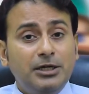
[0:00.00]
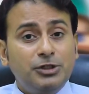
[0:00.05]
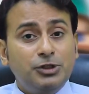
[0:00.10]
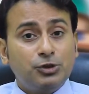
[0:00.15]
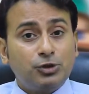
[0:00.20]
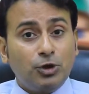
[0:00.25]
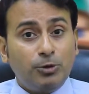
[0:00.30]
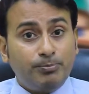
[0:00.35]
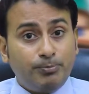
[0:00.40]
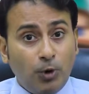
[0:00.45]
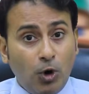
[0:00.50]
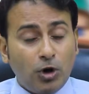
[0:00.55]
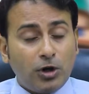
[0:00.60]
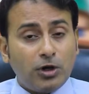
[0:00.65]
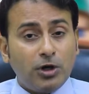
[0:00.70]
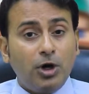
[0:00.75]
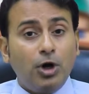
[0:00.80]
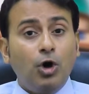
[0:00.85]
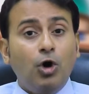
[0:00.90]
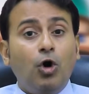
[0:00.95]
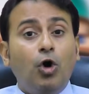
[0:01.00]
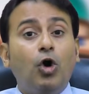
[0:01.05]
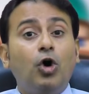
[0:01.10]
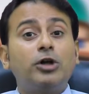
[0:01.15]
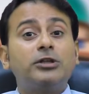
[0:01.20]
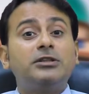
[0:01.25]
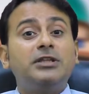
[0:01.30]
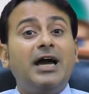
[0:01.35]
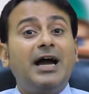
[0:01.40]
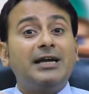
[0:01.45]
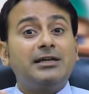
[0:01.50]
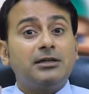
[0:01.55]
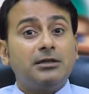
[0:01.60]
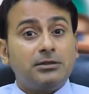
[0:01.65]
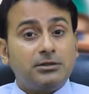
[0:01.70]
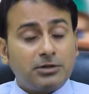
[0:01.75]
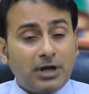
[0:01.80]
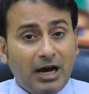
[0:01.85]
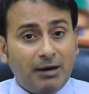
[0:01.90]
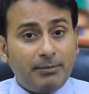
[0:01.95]
book or
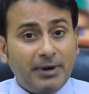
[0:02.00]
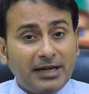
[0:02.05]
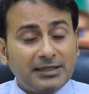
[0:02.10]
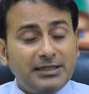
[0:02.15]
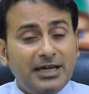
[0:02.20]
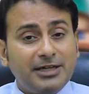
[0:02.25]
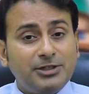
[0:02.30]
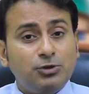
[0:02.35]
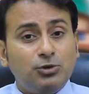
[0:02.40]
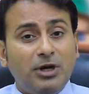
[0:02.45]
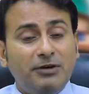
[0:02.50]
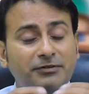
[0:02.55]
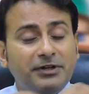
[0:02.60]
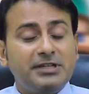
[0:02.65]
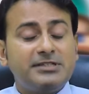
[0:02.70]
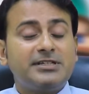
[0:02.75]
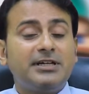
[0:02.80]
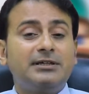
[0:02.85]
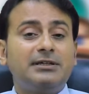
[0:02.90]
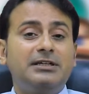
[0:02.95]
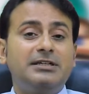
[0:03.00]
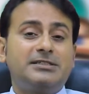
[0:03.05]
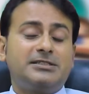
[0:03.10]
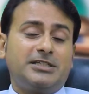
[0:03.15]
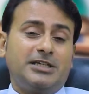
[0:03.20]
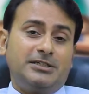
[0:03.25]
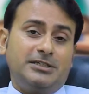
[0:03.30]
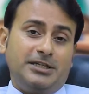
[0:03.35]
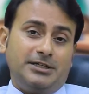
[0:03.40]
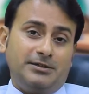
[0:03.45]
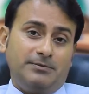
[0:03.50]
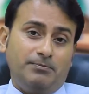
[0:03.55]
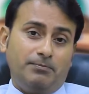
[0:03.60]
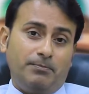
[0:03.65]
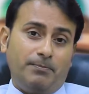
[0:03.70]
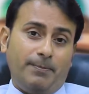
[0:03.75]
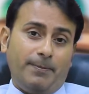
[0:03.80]
that drama that you have recently studied.